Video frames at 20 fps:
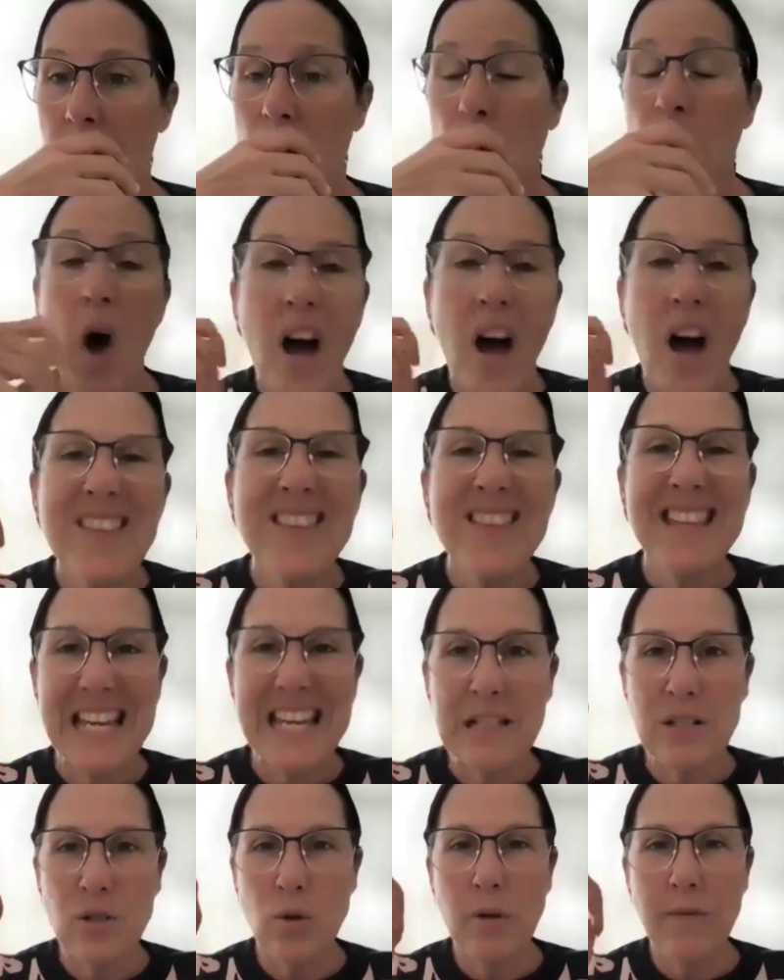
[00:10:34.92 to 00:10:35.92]
Rather
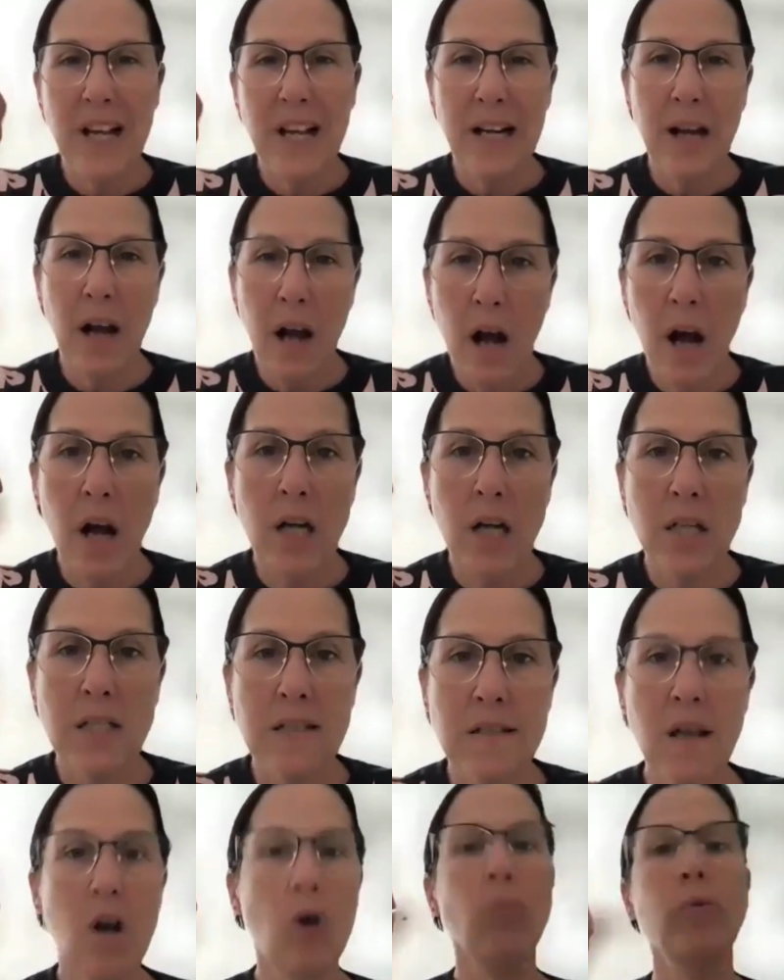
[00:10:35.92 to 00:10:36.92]
than sort of like a hard
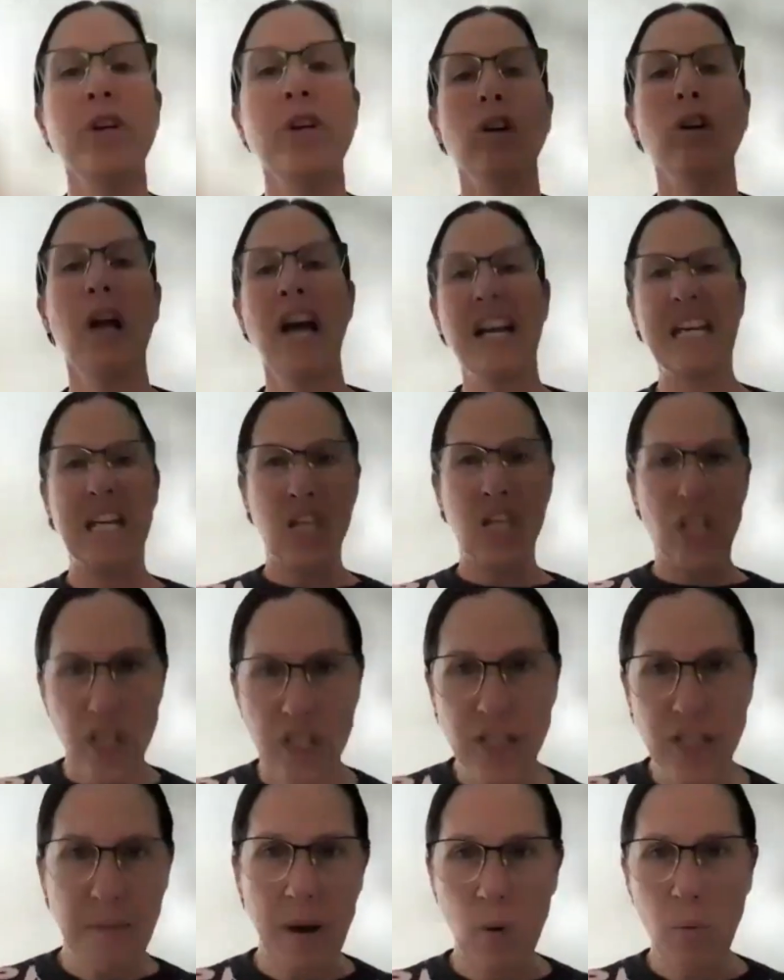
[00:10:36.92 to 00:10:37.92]
sell where you're like,
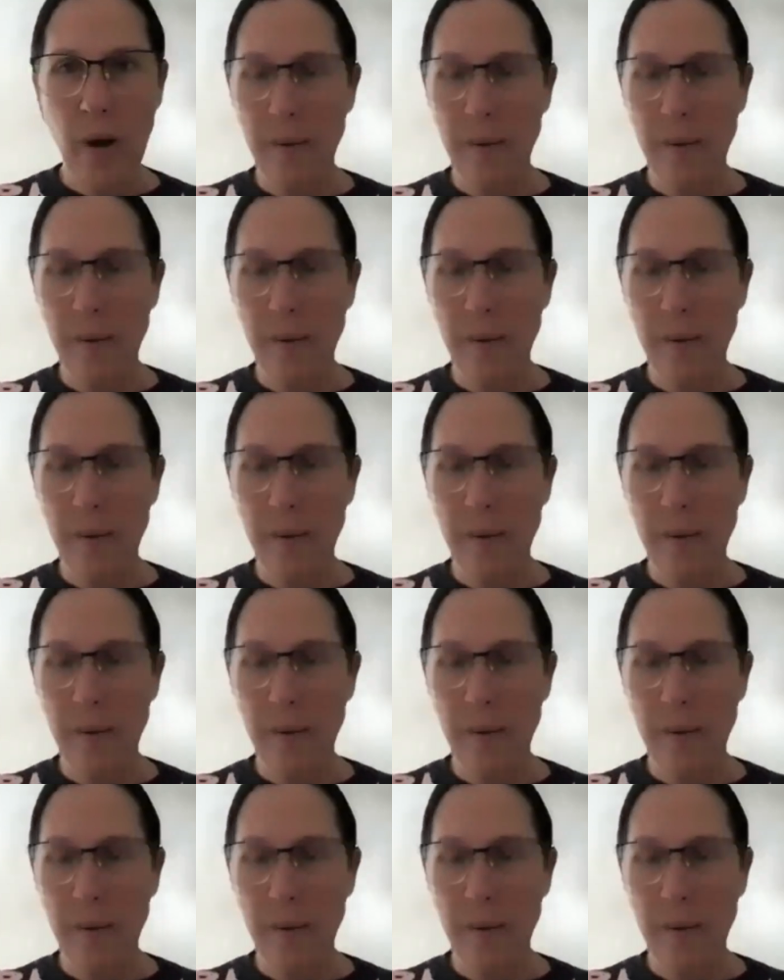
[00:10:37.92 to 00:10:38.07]
here's my